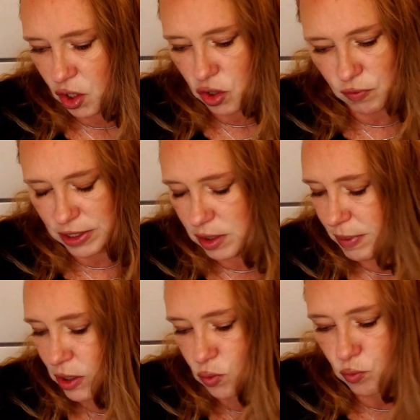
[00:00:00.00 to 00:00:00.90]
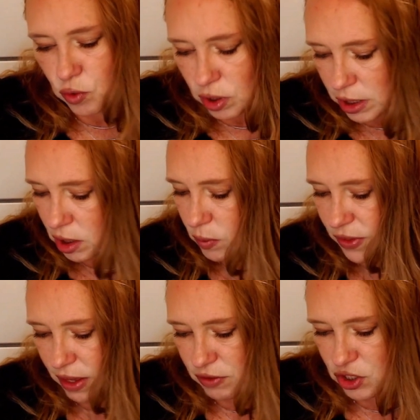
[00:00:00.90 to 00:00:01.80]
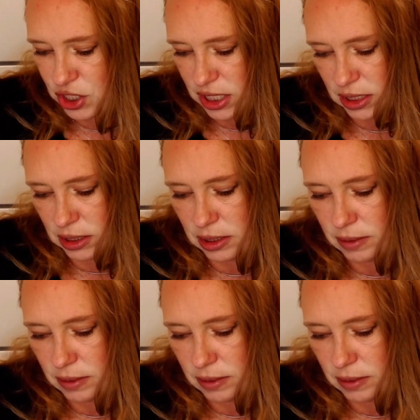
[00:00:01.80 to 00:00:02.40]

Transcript: The recipe is really good without the cheese.